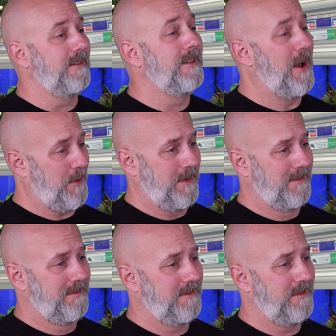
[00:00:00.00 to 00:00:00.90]
No,
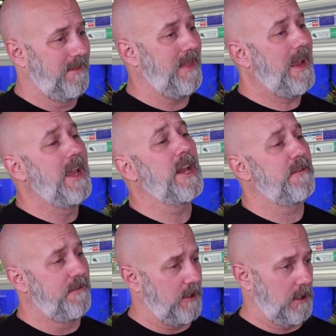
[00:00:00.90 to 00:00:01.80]
they can get a
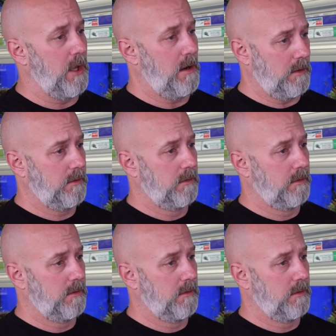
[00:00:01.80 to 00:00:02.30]
foot long.